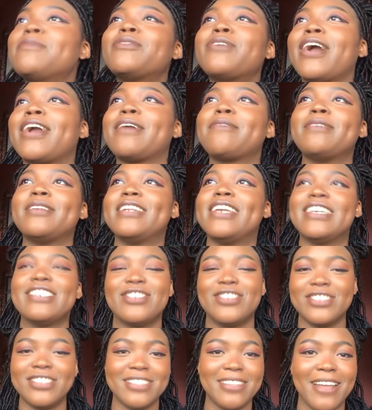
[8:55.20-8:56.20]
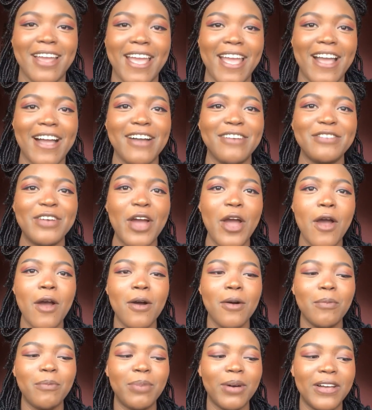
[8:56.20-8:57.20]
the recommendations that I have.
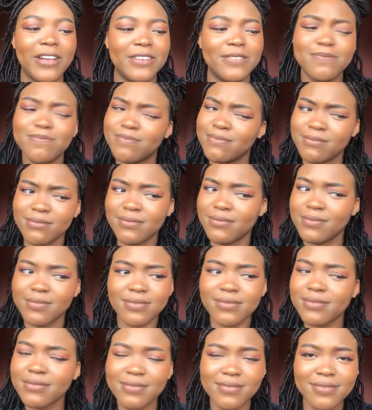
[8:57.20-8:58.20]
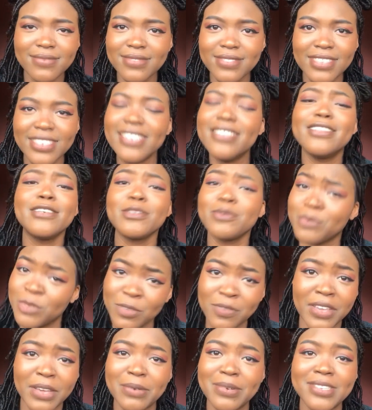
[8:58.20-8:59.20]
But this
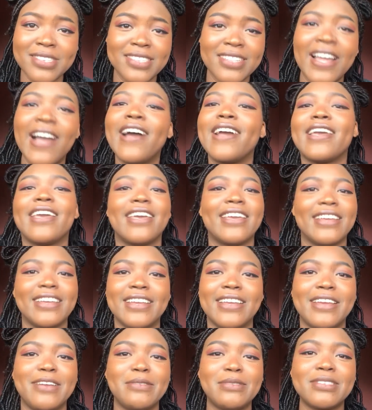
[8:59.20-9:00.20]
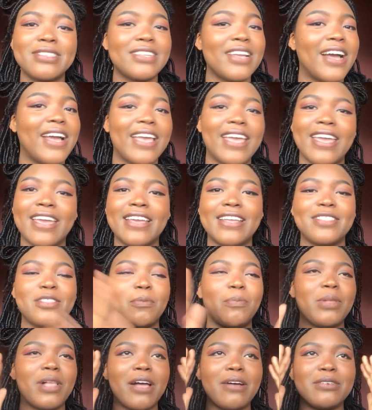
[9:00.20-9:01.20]
movie was not it. It was not it.
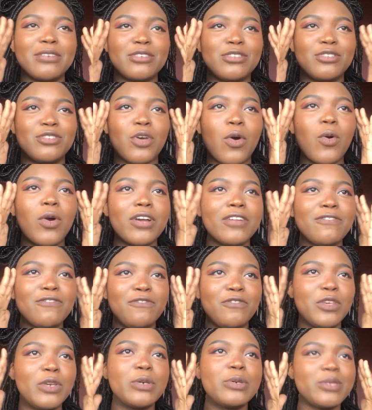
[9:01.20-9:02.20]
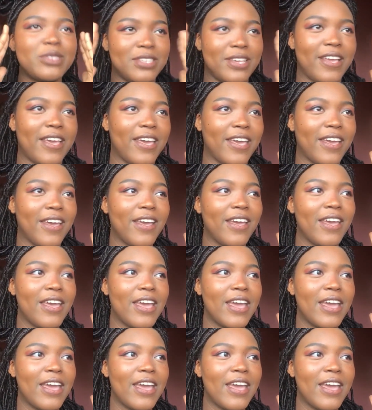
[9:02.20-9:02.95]
The plot was so confusing.